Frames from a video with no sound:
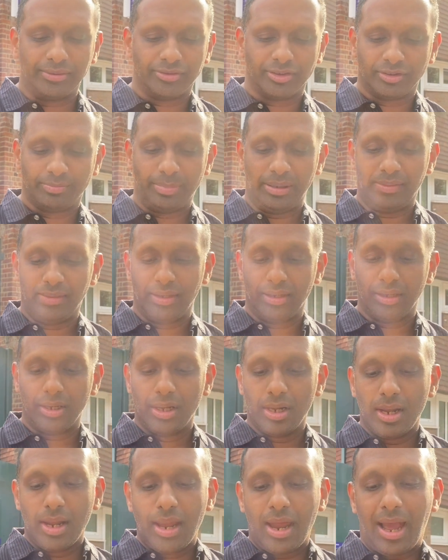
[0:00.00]
Just binned it.
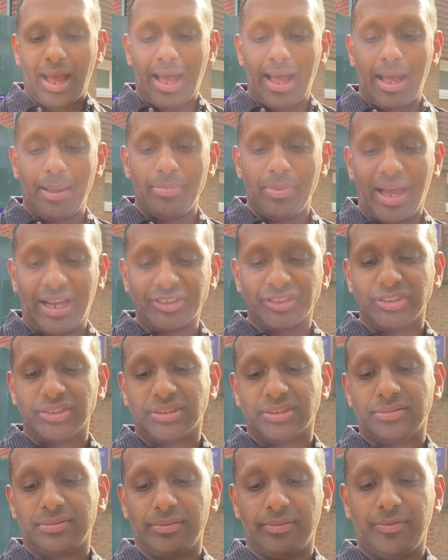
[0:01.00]

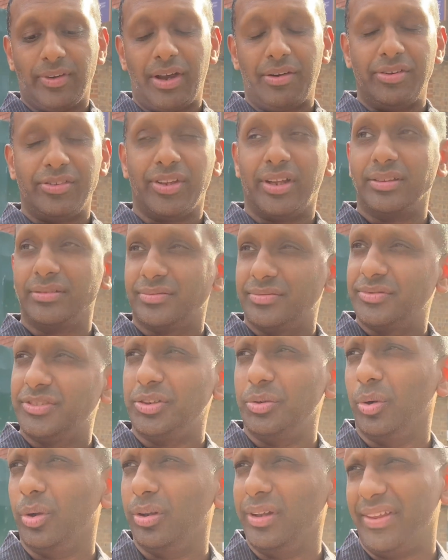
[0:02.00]
Ashes, fair result,
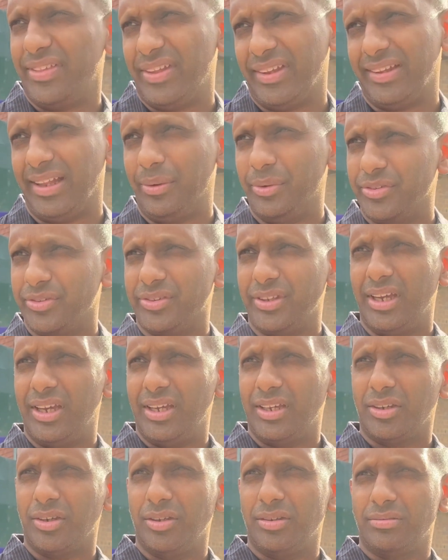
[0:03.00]
2-2. I think that was a
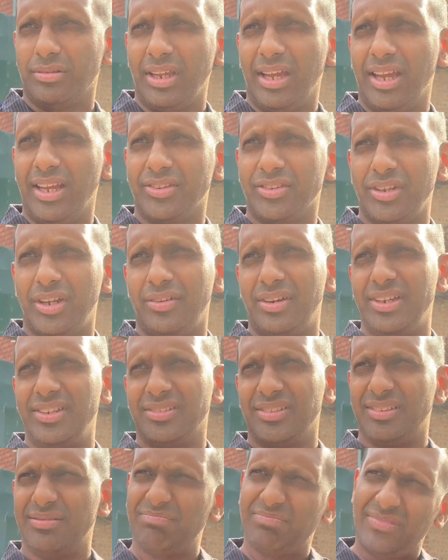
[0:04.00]
good series,
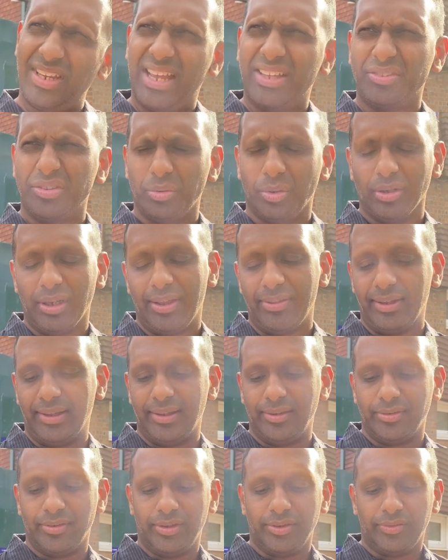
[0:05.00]
and yeah, 2-2 I think
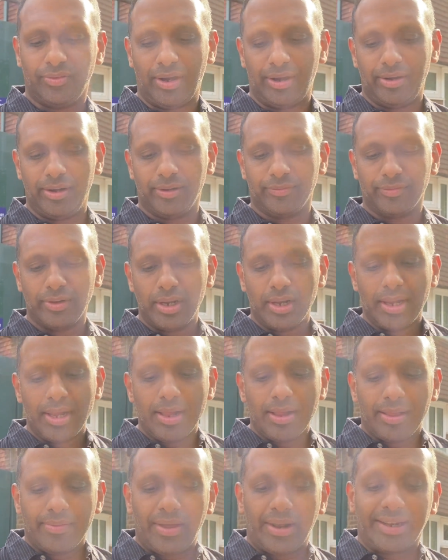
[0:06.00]
is fair enough.
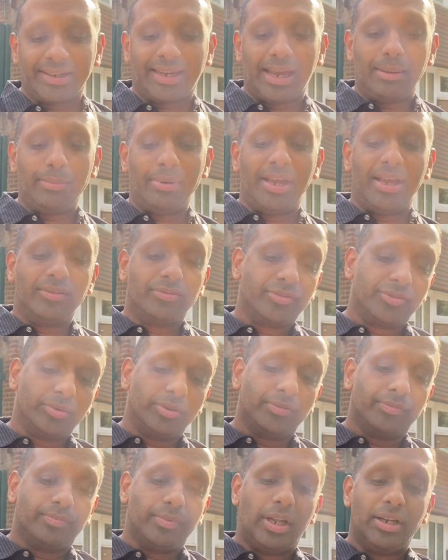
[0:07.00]
Then I came here sort
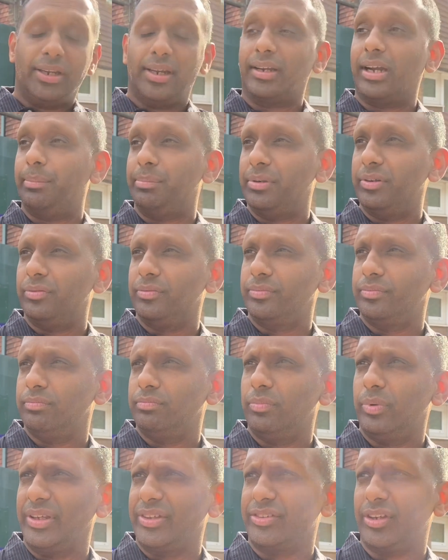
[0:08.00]
of only a couple of
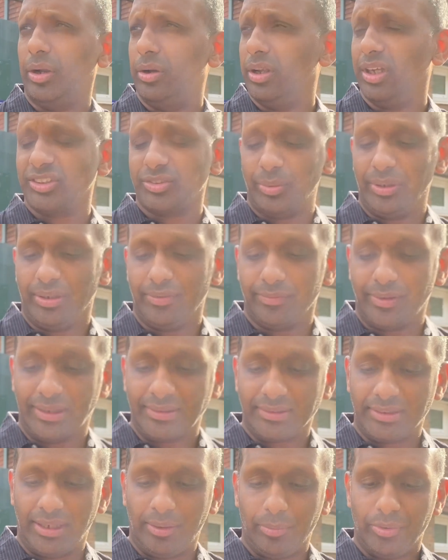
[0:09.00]
weeks ago, last week in
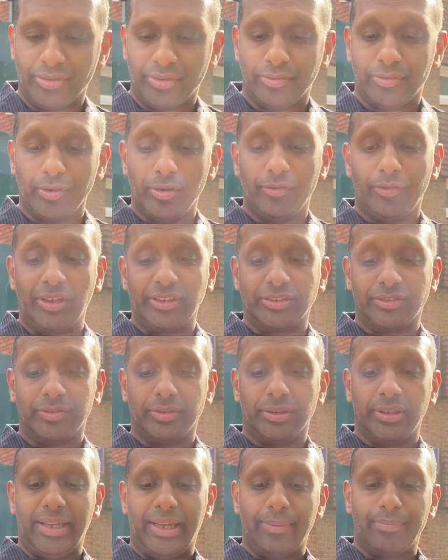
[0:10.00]
fact. It was the food festival
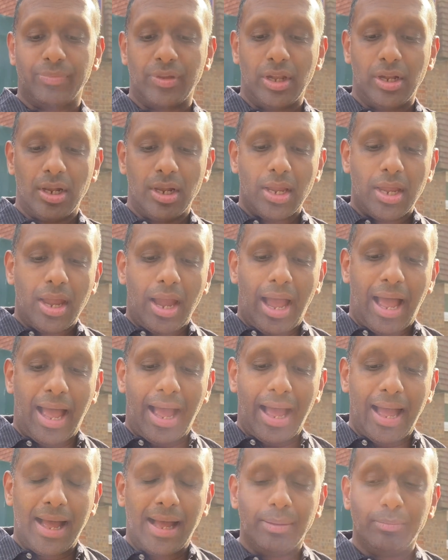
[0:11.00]
here,
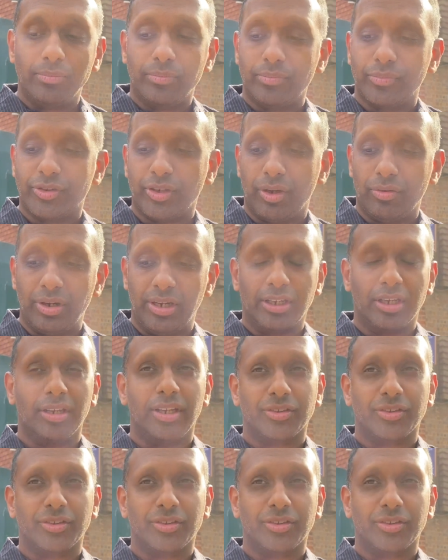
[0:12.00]
so really good.